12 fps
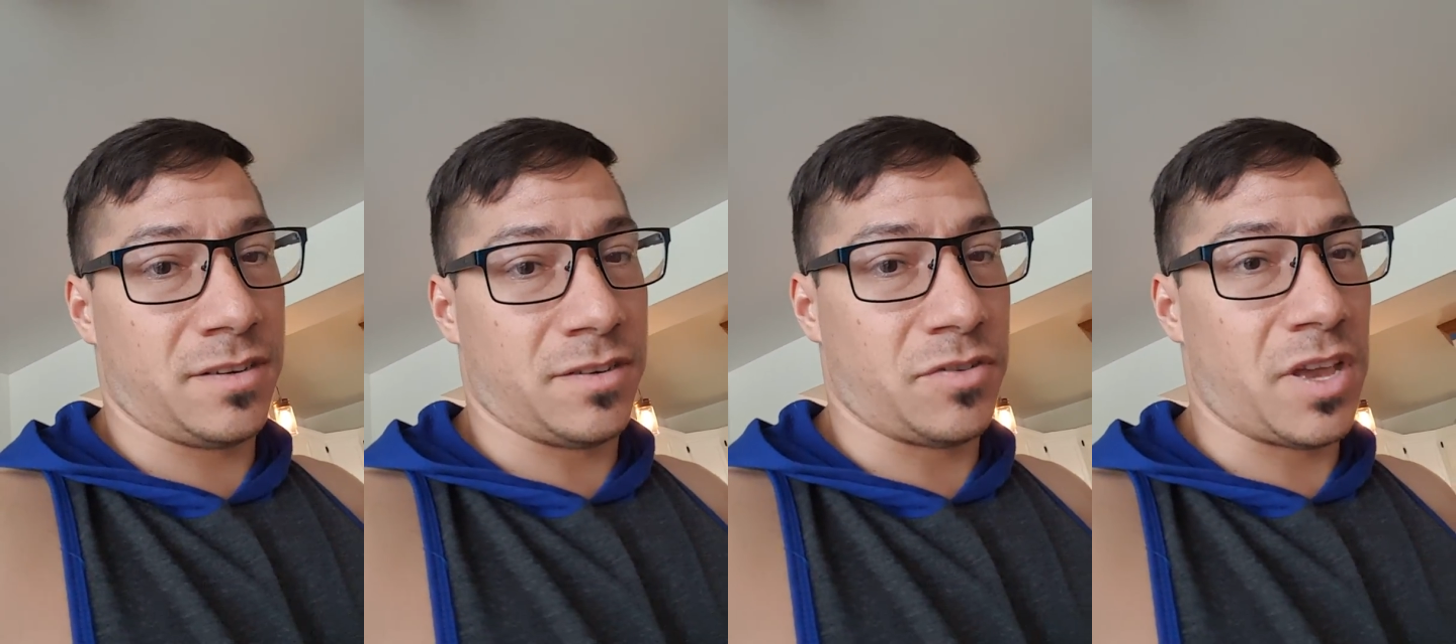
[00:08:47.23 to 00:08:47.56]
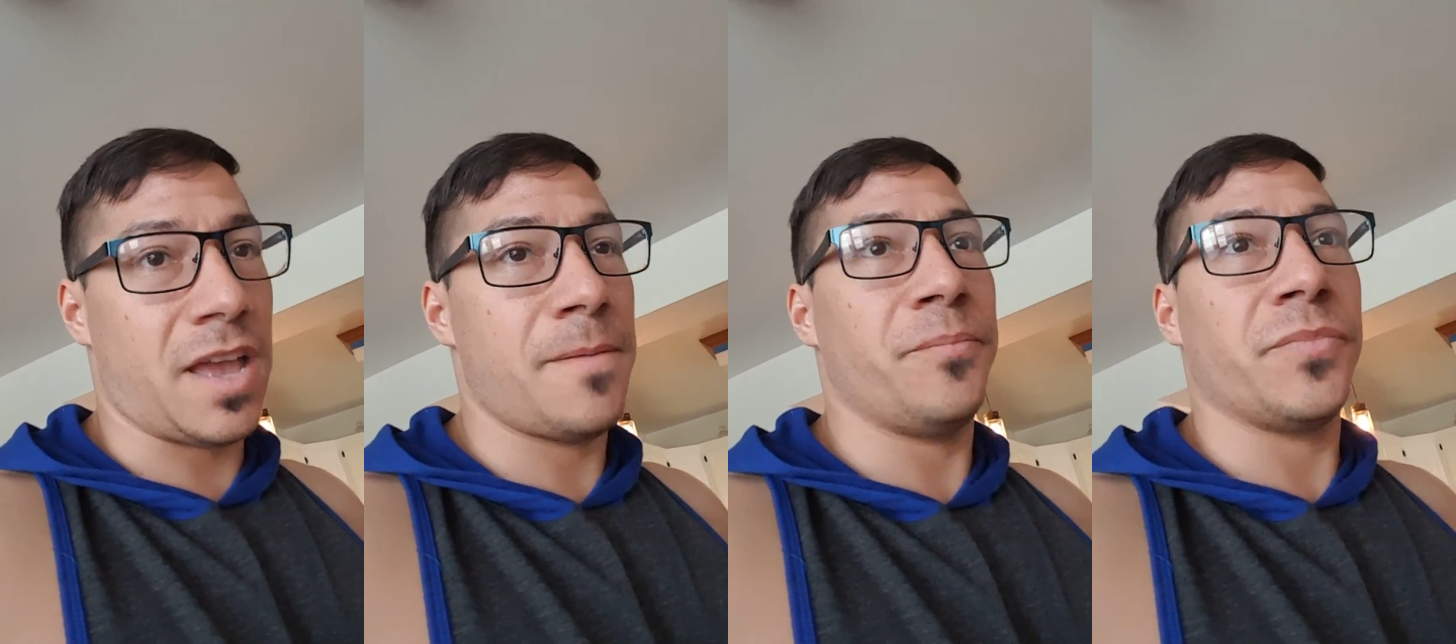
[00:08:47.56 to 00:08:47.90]

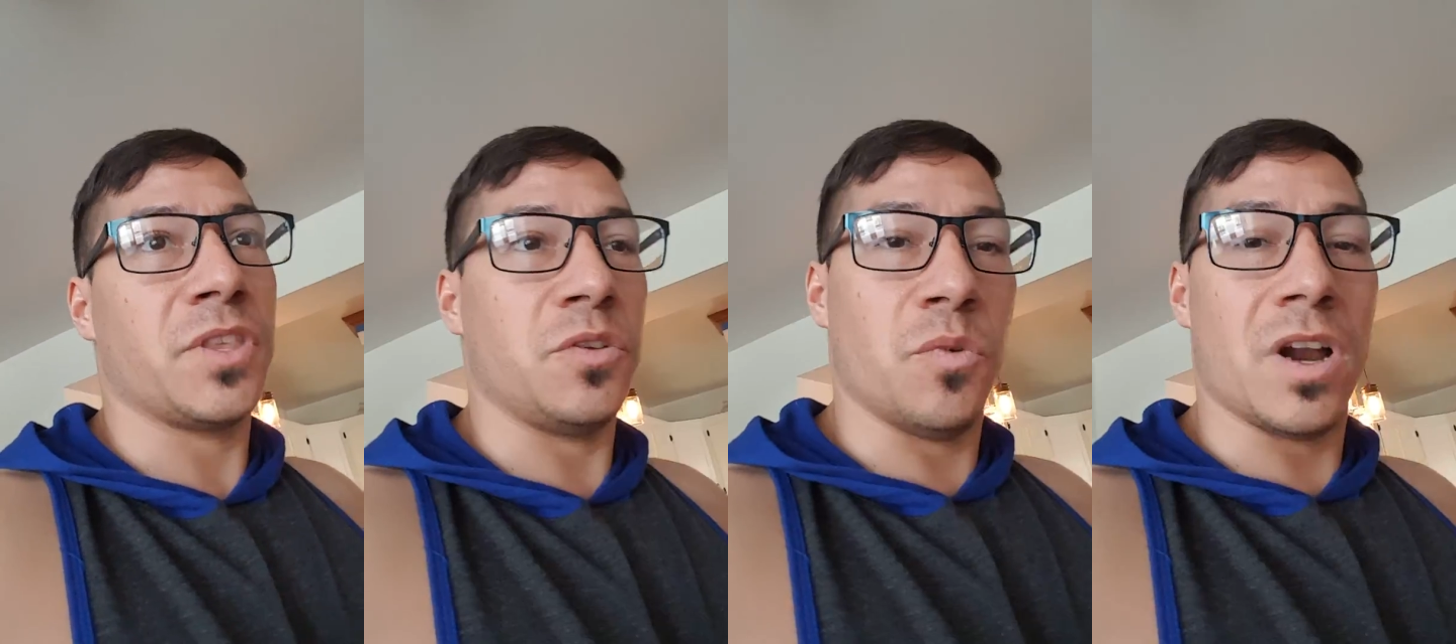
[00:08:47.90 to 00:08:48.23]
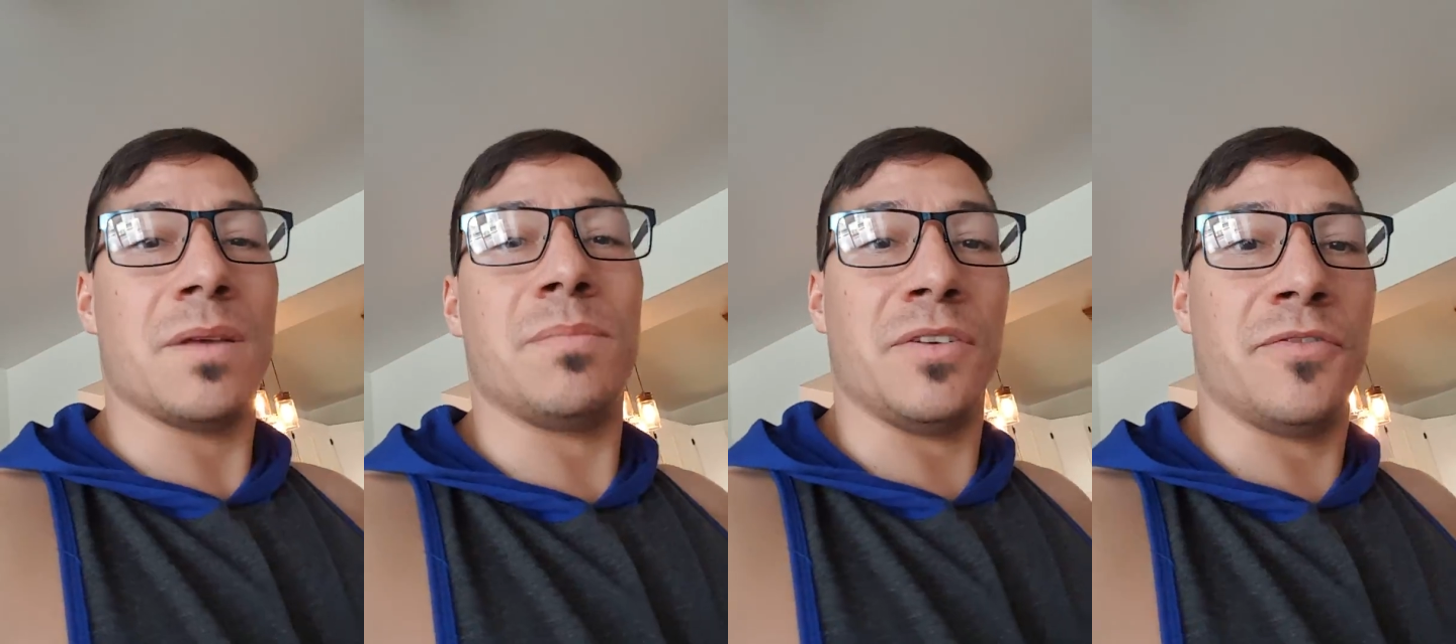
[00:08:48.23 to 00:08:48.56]
Okay? You want
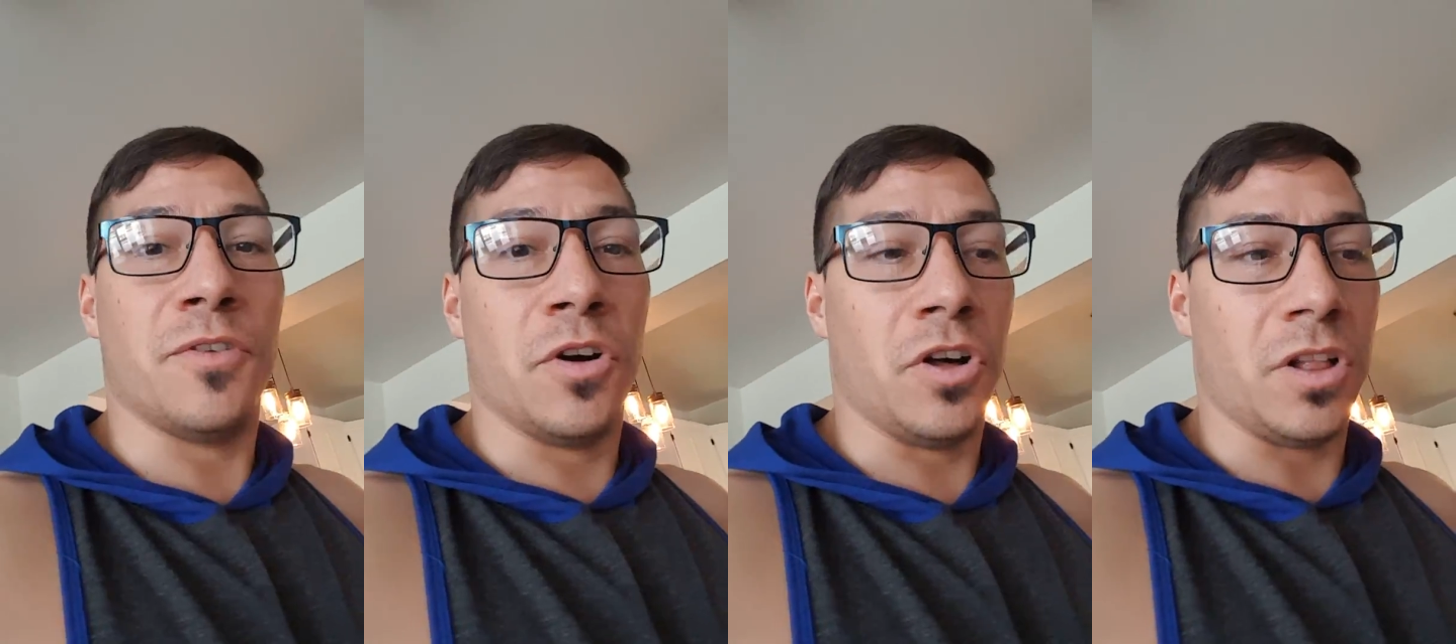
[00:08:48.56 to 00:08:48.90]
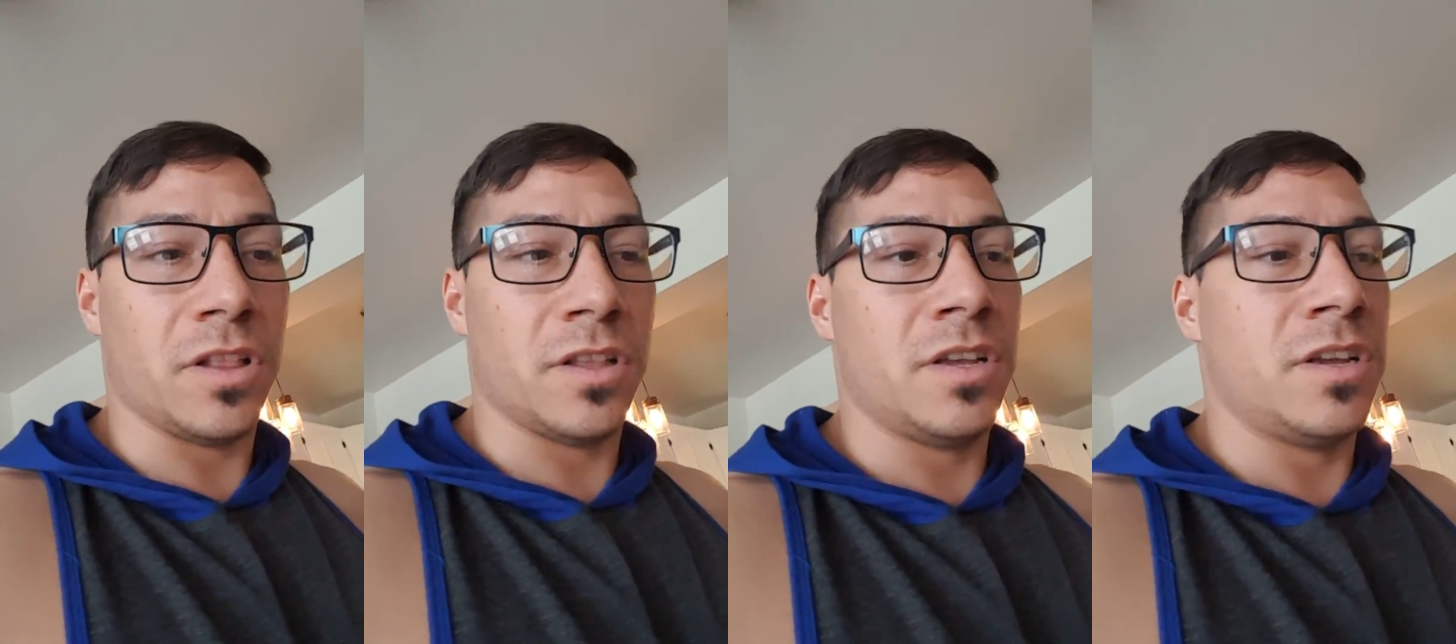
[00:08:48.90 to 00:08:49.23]
to be full.
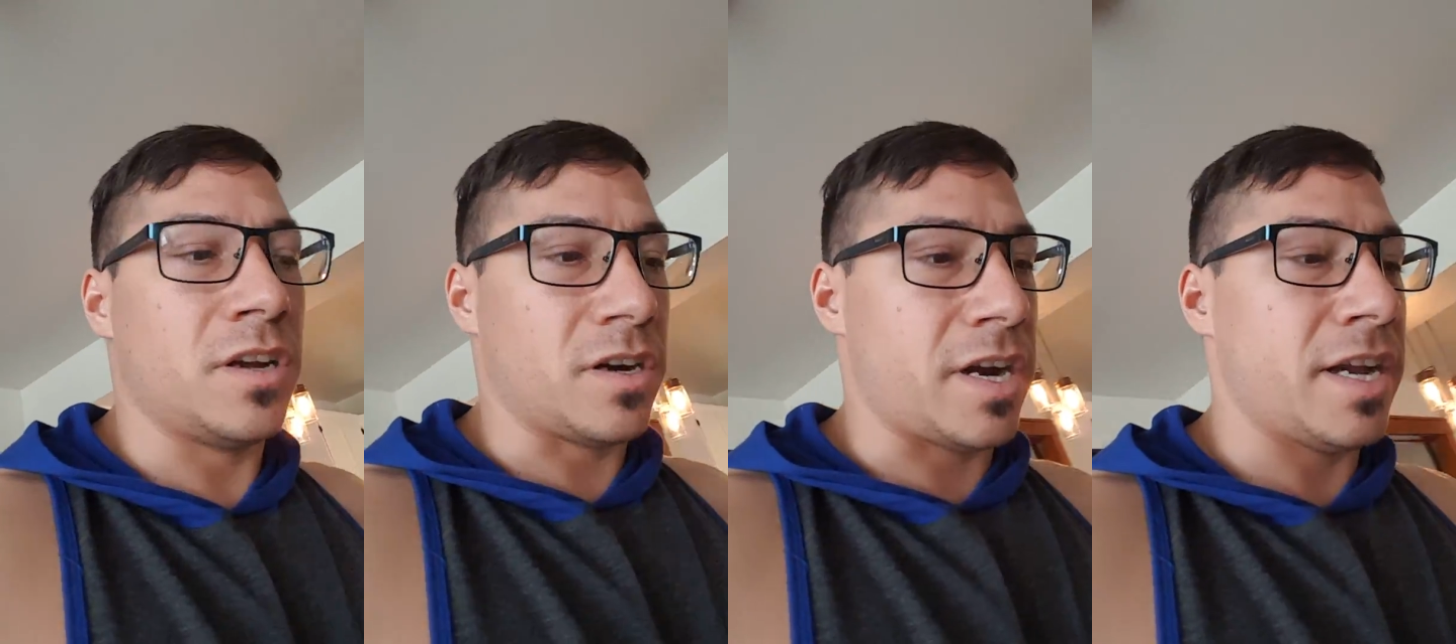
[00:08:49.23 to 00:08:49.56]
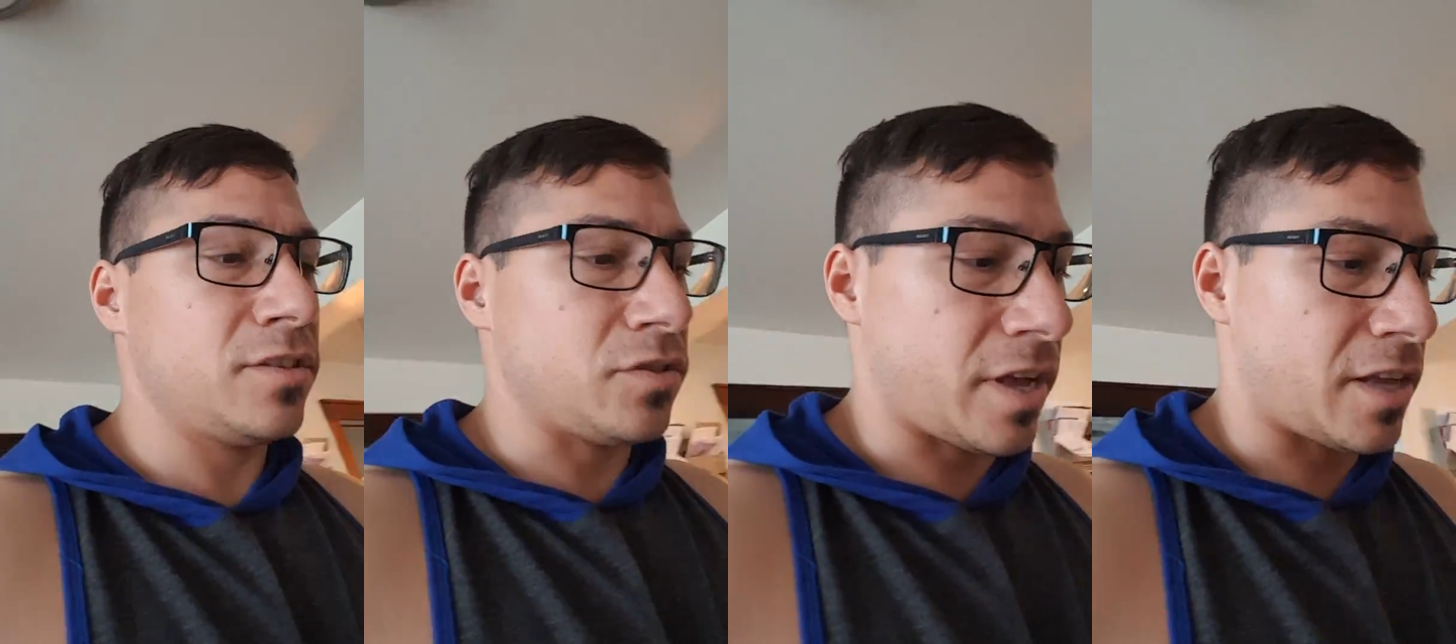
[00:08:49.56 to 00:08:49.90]
All right?
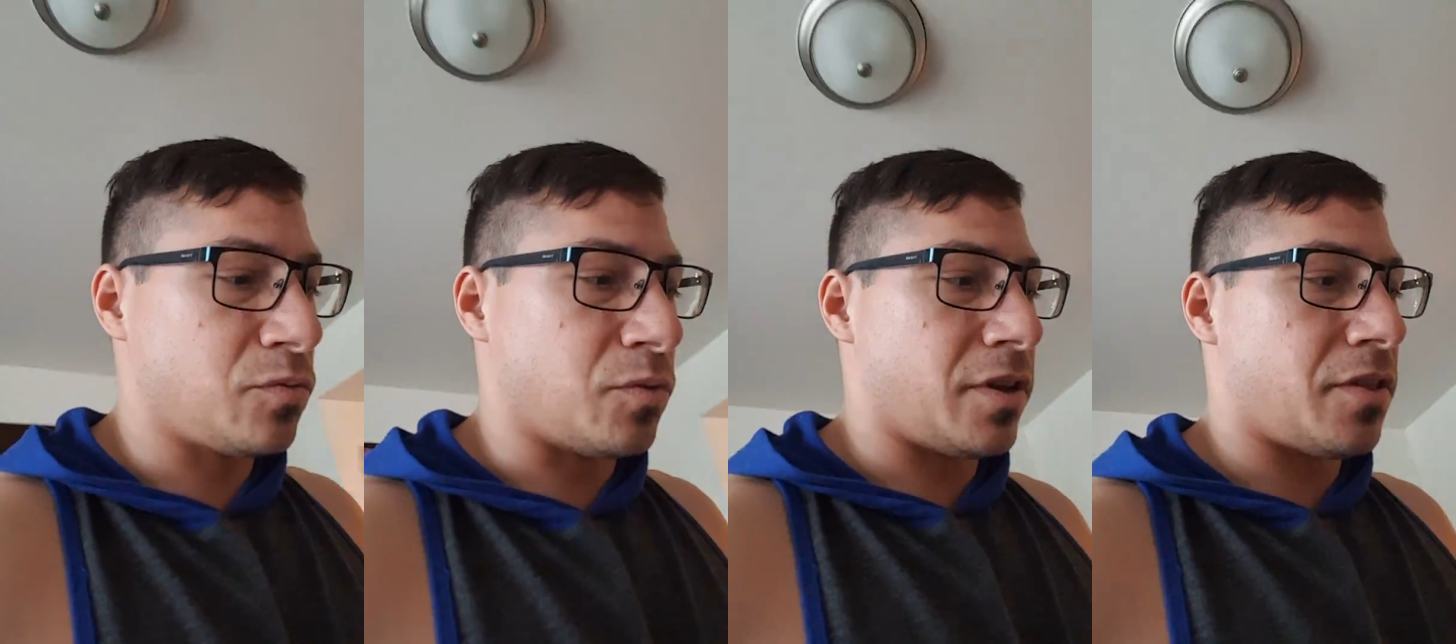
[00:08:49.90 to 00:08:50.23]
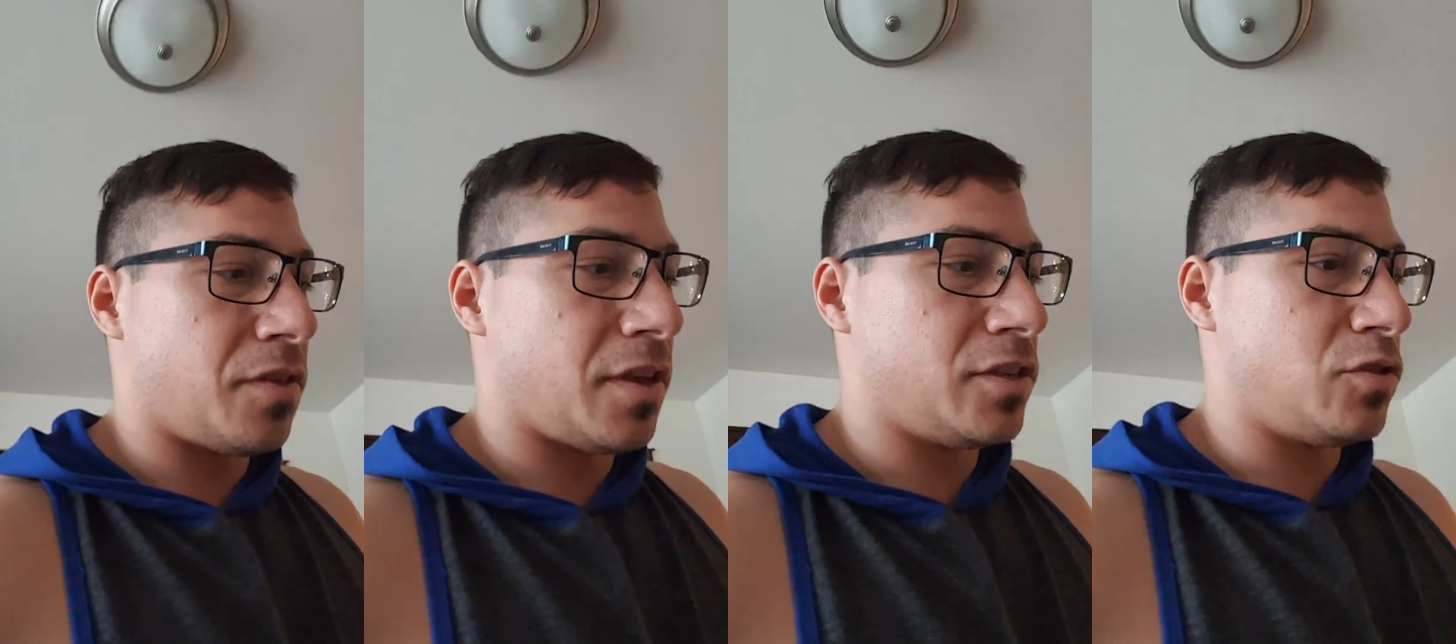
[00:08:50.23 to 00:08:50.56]
So that's one of the
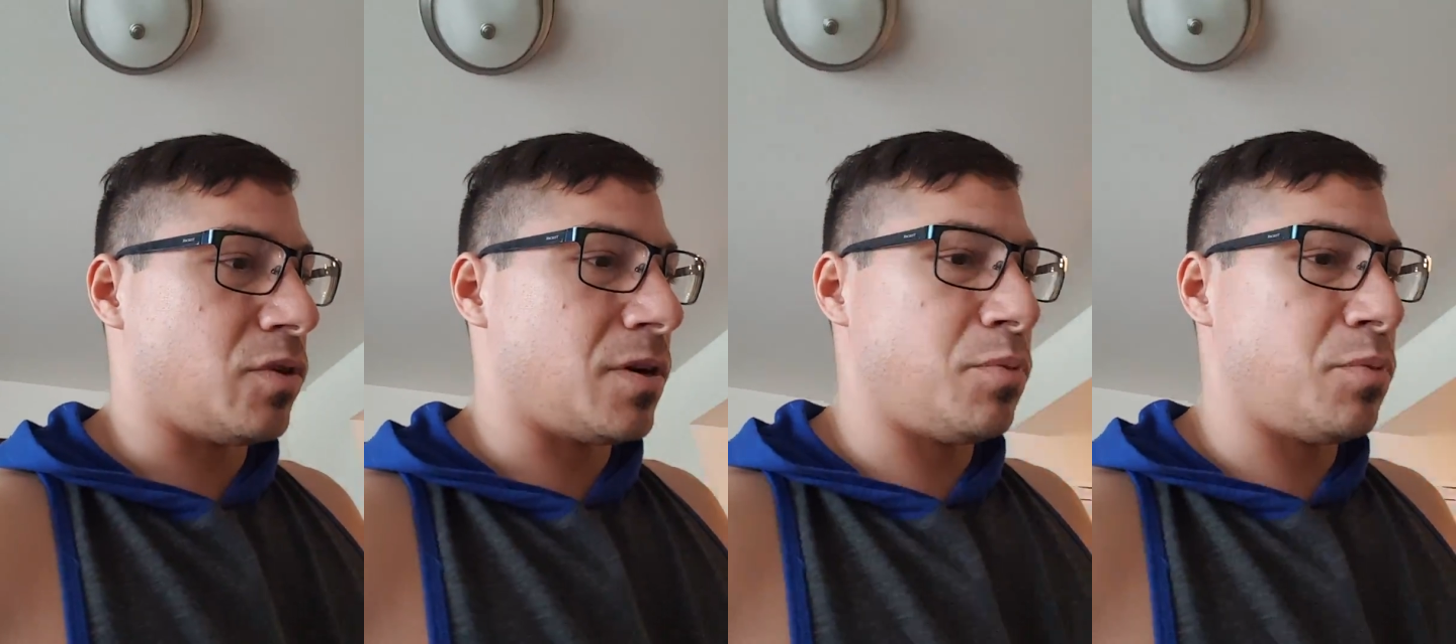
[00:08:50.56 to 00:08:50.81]
things you want to